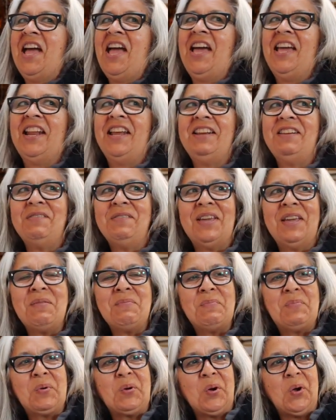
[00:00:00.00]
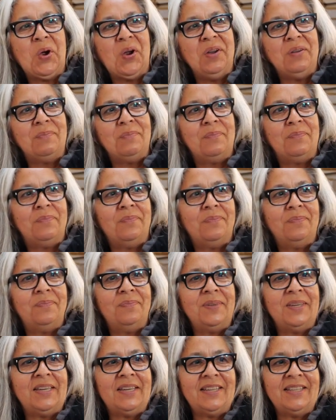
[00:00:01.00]
and I don't get bored
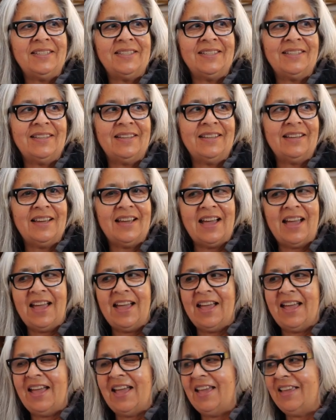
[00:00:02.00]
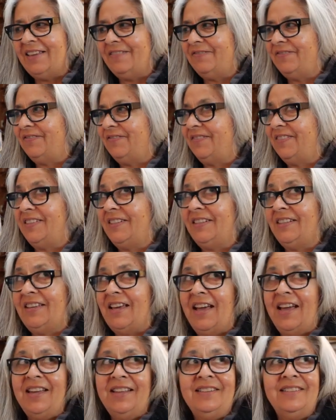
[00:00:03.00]
because I've
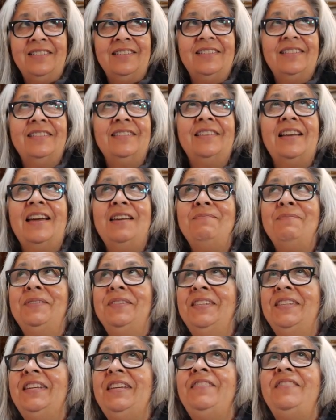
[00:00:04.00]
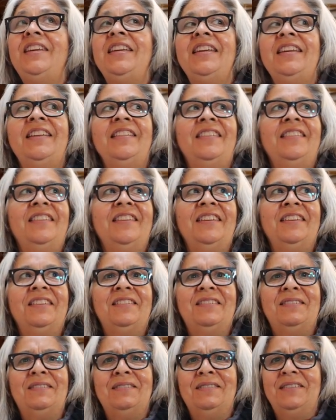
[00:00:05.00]
got, I'm living in
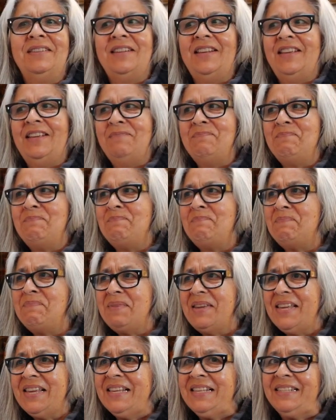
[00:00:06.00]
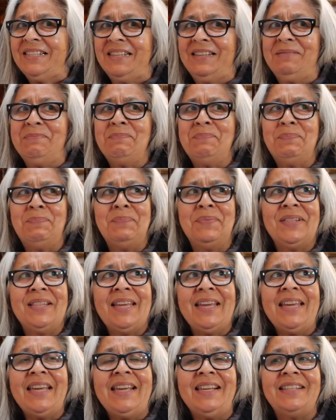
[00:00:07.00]
this amazing
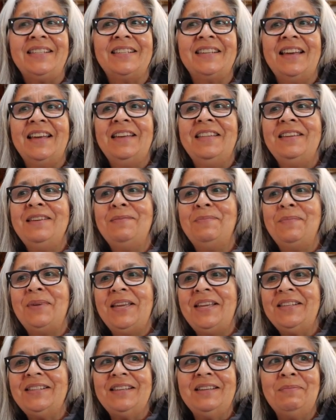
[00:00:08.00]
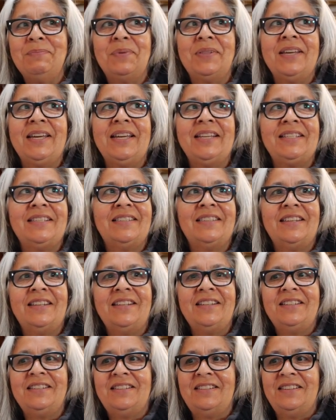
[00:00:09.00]
place, the amazing place that
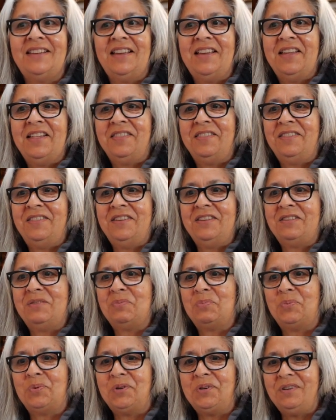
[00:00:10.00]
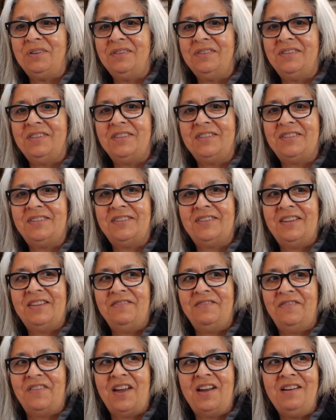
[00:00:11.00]
is this world, this
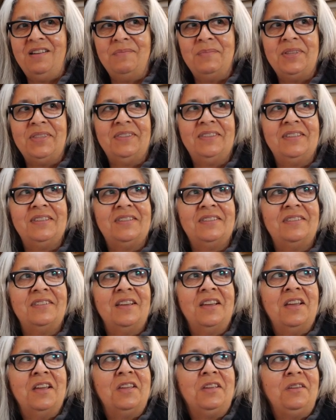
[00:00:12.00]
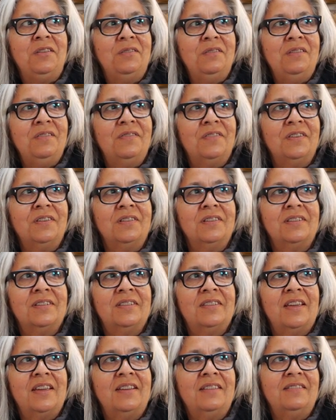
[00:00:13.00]
environment, this
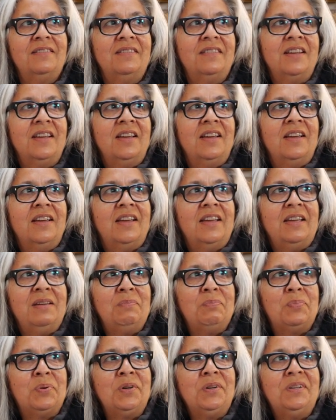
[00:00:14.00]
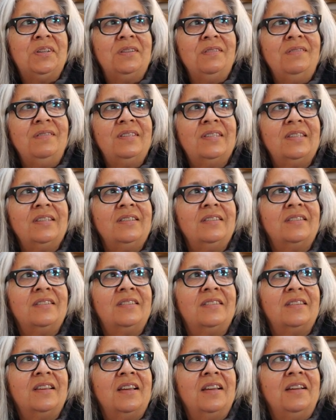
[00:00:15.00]
universe that it
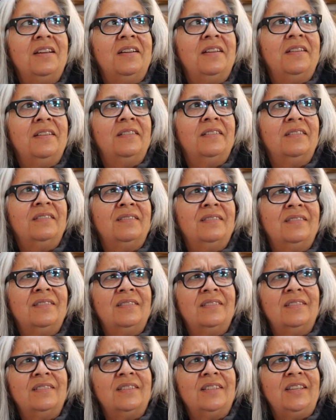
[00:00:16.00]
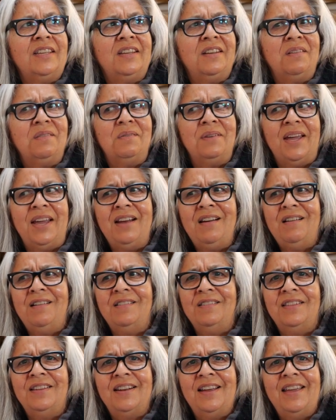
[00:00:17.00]
produces you know,
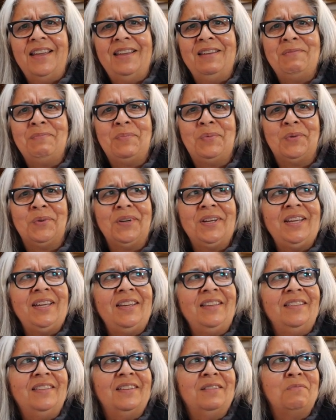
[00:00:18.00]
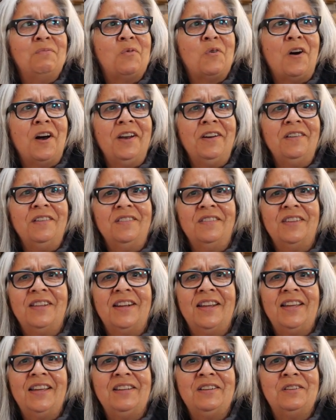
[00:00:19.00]
air that I can breathe and water that
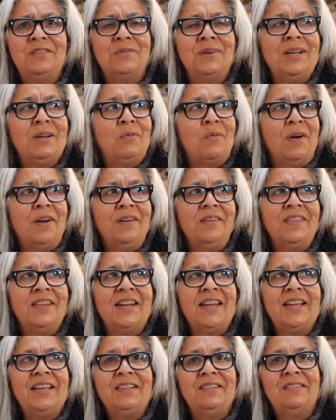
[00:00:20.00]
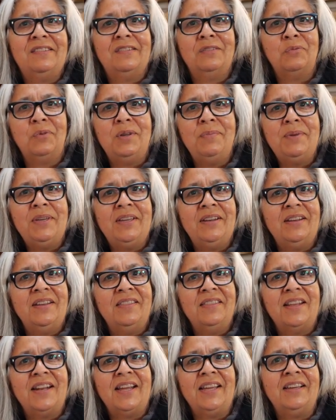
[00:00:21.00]
I can drink, water that I can swim in
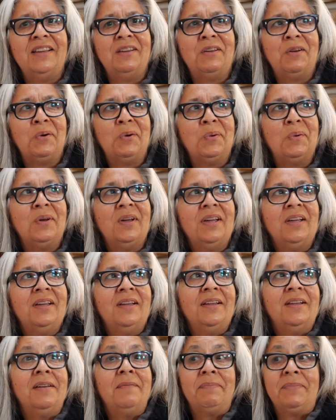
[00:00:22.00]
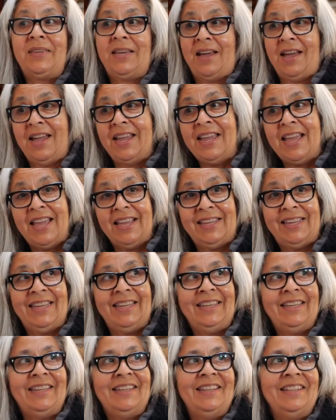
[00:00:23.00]
and that I can go
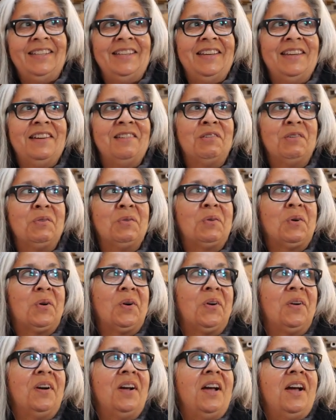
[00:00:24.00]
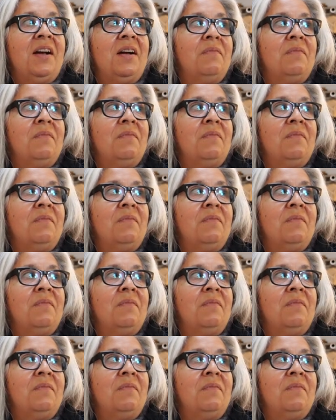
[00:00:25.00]
kayaking in or, or